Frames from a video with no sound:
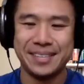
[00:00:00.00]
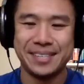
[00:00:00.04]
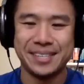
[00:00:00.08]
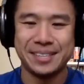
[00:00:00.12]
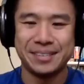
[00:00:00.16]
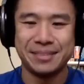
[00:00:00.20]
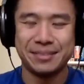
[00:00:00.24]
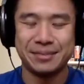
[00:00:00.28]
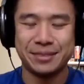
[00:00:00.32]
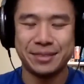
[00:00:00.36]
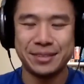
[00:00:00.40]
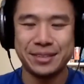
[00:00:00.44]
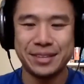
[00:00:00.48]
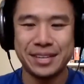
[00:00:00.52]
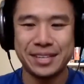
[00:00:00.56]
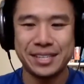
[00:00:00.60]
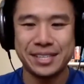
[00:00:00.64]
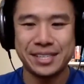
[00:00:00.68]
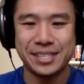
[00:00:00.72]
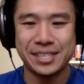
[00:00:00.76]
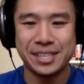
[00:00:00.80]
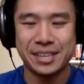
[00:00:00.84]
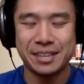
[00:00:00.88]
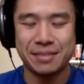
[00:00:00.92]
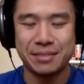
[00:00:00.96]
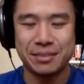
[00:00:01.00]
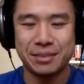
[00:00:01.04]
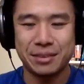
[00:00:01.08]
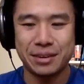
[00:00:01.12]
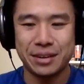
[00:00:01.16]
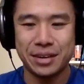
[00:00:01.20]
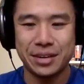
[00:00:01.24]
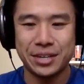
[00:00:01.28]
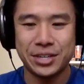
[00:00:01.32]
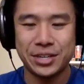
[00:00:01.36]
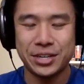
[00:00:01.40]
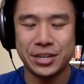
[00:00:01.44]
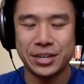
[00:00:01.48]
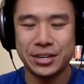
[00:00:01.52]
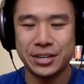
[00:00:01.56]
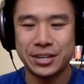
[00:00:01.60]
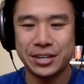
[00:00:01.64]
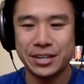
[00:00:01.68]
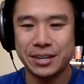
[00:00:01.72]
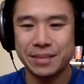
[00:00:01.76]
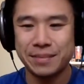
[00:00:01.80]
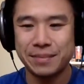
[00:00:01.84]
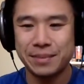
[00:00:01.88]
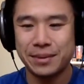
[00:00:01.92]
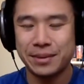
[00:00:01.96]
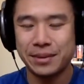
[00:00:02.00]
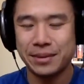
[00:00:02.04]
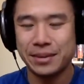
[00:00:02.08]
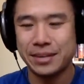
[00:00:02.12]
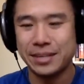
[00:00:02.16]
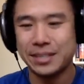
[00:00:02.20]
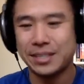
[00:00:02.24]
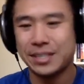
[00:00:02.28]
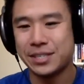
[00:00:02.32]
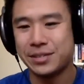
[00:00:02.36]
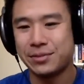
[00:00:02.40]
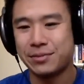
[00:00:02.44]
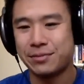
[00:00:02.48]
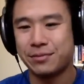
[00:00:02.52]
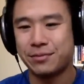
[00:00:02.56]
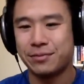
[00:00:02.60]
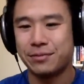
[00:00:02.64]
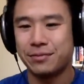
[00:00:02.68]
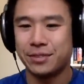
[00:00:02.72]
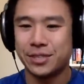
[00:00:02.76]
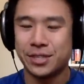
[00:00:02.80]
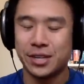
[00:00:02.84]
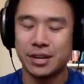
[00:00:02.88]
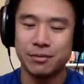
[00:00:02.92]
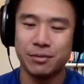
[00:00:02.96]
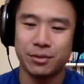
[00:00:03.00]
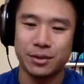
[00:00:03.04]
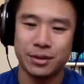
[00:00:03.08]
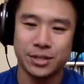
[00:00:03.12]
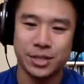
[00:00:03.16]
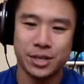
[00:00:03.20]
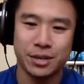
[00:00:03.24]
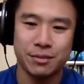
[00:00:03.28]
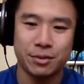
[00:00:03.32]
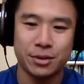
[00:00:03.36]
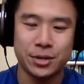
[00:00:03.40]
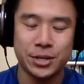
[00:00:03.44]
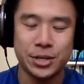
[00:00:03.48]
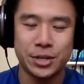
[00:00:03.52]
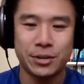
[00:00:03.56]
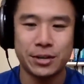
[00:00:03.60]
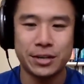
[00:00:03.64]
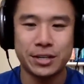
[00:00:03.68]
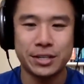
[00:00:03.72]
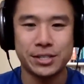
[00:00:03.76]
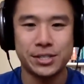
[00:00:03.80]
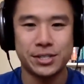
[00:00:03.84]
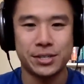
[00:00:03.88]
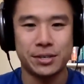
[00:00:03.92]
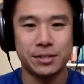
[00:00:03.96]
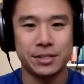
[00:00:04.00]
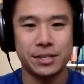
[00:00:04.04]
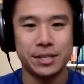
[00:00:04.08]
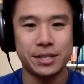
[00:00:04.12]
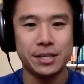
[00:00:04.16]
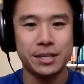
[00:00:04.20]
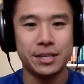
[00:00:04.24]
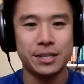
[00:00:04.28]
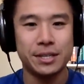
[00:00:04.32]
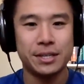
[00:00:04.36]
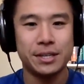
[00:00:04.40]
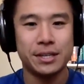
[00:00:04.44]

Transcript: a freelance software engineering company, or it does software engineering consulting.